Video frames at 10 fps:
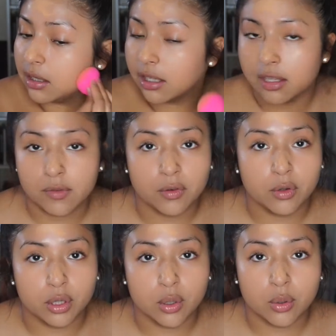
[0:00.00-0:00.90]
like if you're
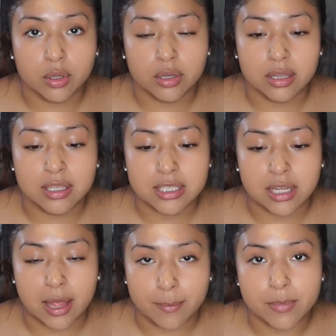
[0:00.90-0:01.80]
really oily, this
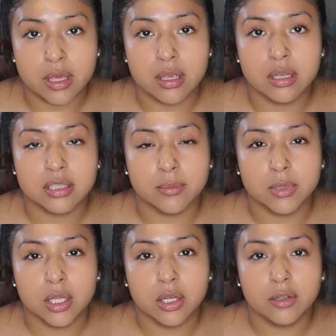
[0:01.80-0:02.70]
can be
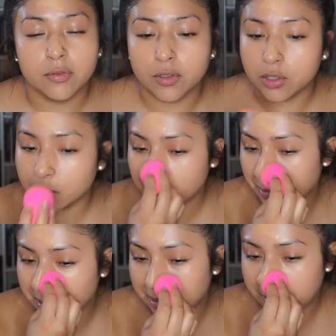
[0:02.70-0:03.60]
something good for you,
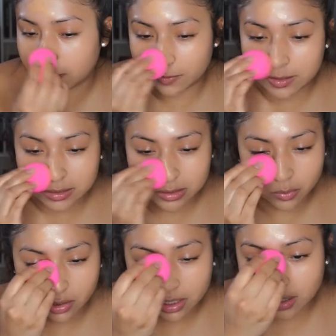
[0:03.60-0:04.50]
but if it
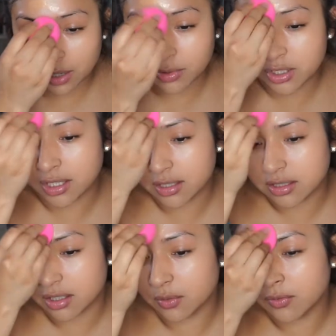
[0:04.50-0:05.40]
doesn't work out, I would
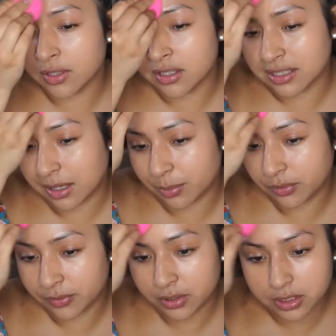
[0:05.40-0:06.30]
start with a
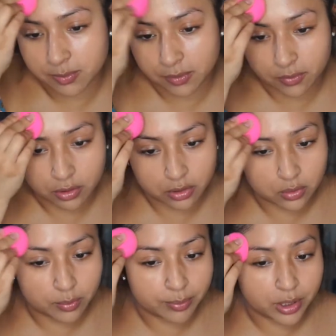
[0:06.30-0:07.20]
sample first before
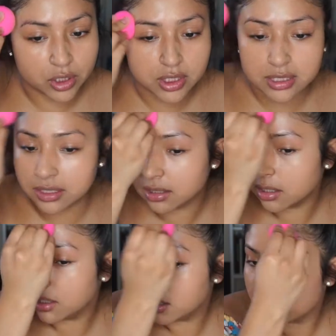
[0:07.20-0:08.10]
you purchase it,
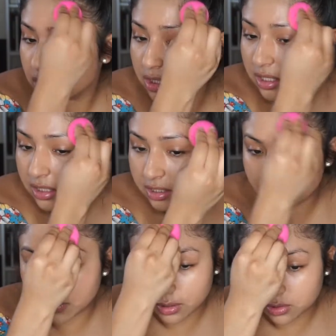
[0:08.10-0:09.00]
just because
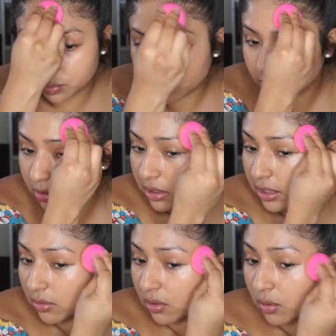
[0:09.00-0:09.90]
if you are super oily, I
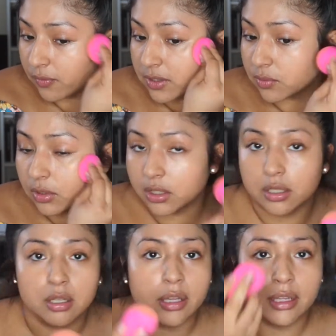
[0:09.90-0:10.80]
don't know if it's really
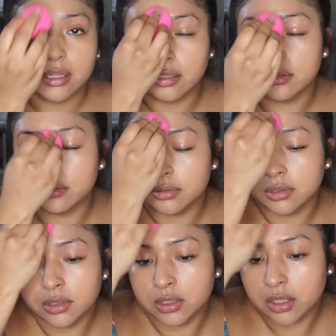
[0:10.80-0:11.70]
gonna like
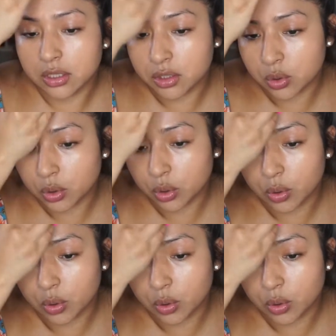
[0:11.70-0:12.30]
control your